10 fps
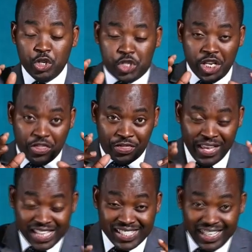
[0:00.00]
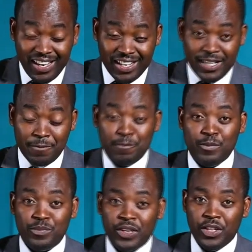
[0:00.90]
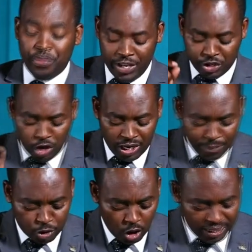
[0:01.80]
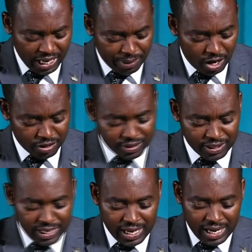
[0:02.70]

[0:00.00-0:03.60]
You see, this Lord, this God I'm talking about,